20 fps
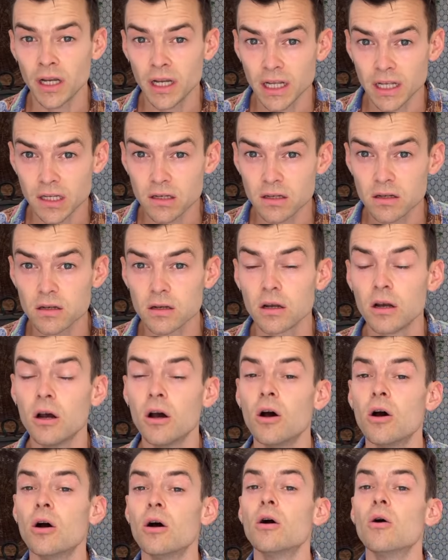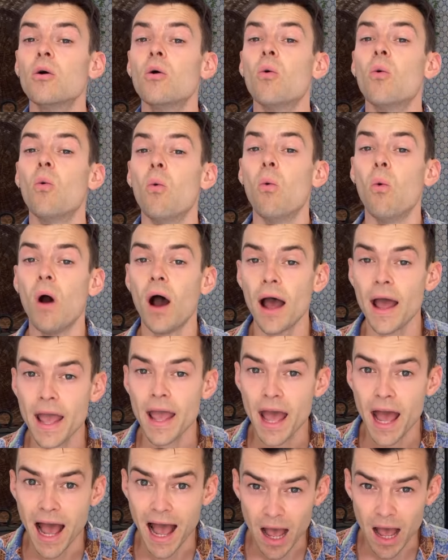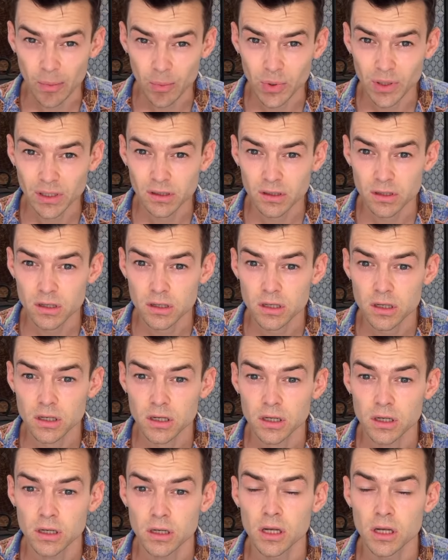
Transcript: it is, why it happens,